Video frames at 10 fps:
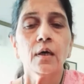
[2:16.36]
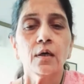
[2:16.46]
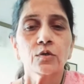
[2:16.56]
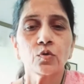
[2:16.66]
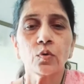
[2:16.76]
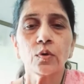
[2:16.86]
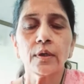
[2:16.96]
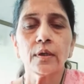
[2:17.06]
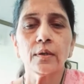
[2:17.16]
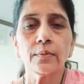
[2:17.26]
So
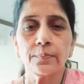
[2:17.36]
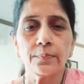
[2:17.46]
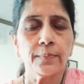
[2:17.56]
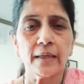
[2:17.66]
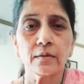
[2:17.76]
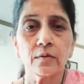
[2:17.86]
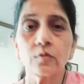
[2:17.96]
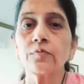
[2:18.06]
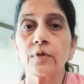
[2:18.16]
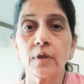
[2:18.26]
in a matter
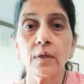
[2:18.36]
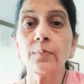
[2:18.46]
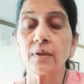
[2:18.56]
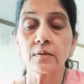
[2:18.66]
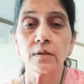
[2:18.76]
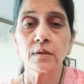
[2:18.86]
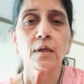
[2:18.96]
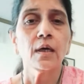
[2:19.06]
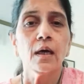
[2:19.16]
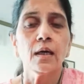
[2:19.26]
of three months,
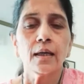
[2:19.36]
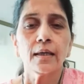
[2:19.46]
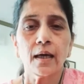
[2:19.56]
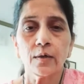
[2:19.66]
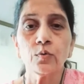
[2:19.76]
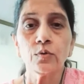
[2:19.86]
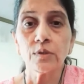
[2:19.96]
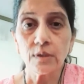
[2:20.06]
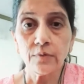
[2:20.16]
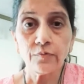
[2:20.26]
like I could
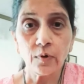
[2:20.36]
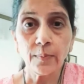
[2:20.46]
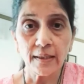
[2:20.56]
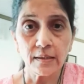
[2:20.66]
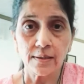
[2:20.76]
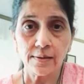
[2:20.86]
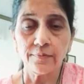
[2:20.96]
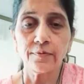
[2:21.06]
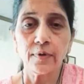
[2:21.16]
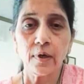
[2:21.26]
see for myself
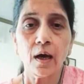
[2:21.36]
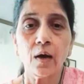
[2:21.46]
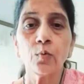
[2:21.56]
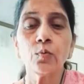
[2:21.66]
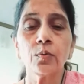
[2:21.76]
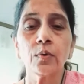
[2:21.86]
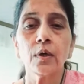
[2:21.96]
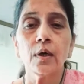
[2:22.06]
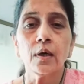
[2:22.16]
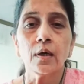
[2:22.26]
how
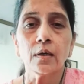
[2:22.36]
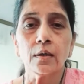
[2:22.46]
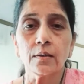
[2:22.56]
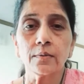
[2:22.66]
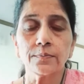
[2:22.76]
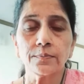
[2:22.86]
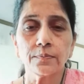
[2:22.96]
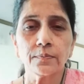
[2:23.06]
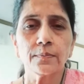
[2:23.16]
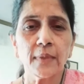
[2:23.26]
uh,
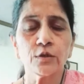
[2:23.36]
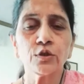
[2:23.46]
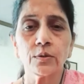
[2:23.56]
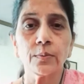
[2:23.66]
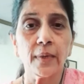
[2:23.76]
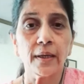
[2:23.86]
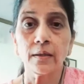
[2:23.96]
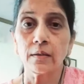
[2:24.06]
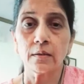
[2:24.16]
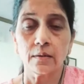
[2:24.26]
much my
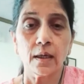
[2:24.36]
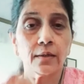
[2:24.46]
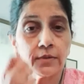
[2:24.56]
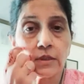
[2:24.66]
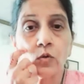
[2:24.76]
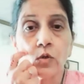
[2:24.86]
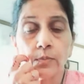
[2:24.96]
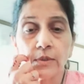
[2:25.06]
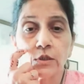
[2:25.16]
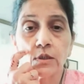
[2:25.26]
uh, ultrasound
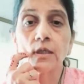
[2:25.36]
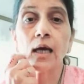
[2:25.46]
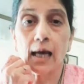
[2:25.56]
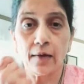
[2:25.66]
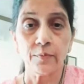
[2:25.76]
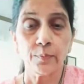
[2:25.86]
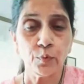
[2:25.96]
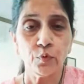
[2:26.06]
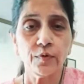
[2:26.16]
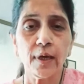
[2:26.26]
images have
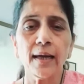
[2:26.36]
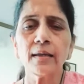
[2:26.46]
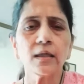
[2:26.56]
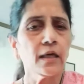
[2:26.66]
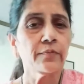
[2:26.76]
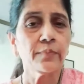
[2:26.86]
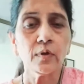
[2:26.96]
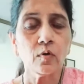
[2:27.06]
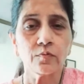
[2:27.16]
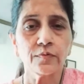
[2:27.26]
improved and it gave me
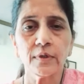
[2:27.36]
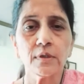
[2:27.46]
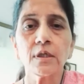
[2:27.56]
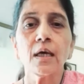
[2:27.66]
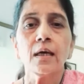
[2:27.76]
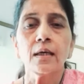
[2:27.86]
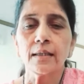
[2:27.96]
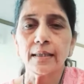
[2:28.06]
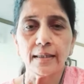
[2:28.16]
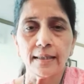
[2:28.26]
a confidence
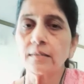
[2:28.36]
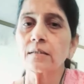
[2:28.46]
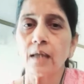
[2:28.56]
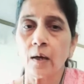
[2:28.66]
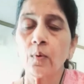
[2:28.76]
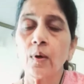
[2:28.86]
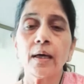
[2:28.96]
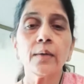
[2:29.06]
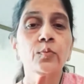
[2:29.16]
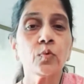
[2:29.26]
that yes now
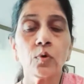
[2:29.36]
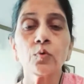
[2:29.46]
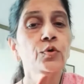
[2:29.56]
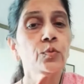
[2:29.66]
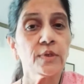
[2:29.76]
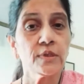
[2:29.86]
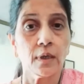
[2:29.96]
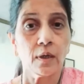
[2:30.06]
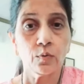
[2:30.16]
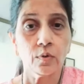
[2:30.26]
I am not going to
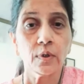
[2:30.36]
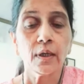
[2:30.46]
miss out on